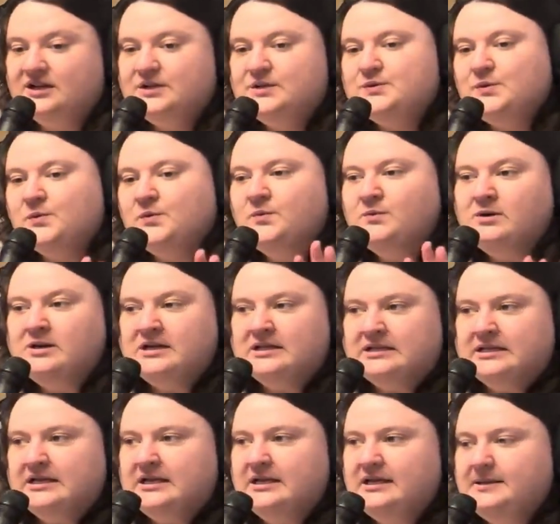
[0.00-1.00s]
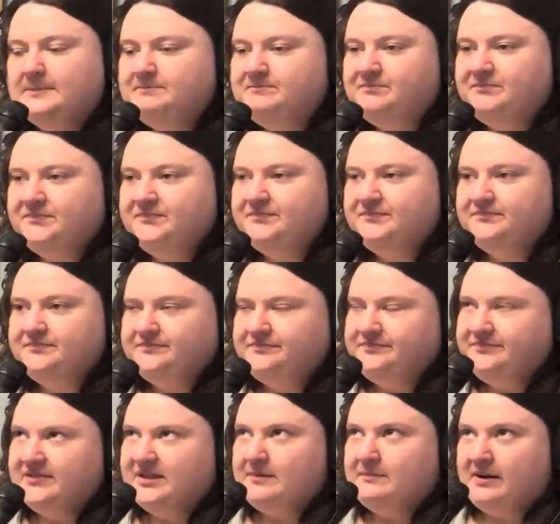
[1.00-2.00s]
is really
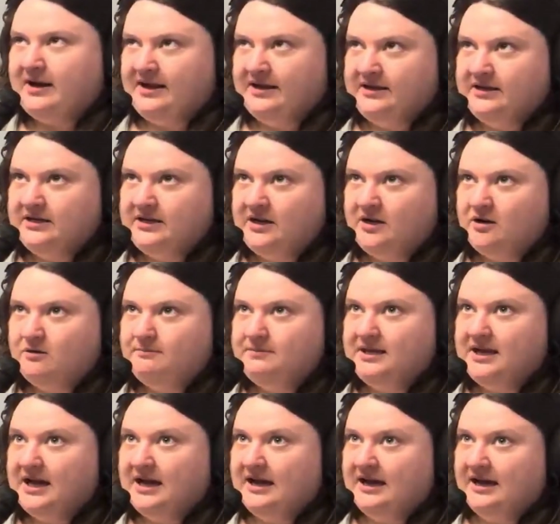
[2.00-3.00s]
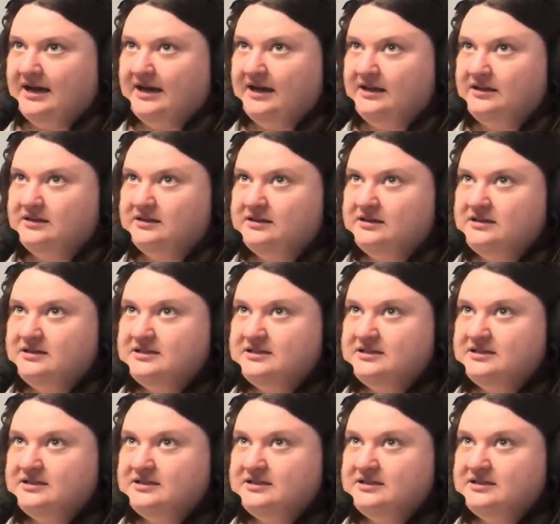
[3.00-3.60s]
the pioneer behind